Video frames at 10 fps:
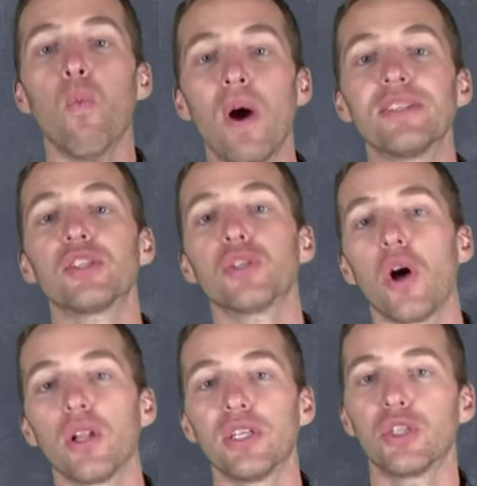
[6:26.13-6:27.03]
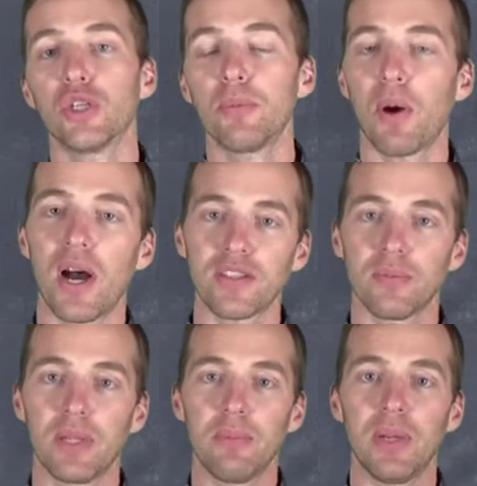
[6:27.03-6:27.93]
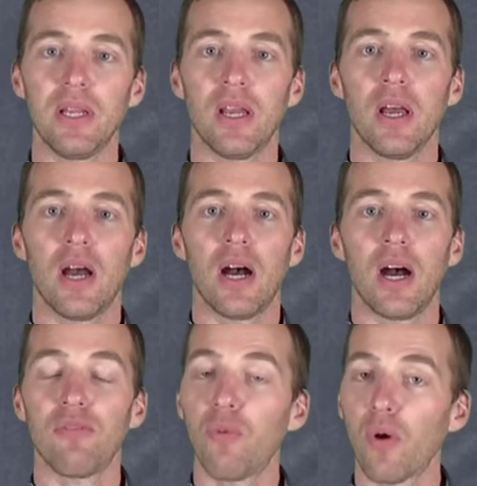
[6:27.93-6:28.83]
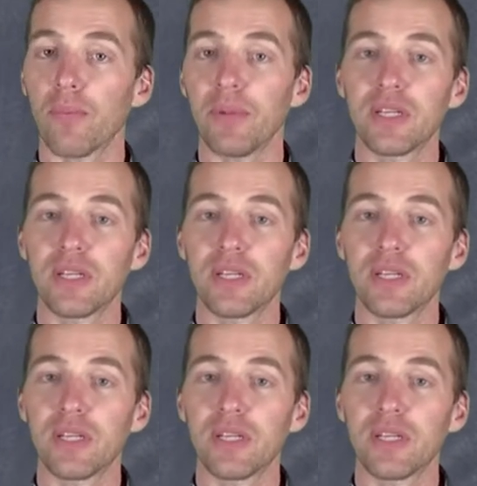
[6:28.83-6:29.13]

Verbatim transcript: what solid could possibly be uh, formed.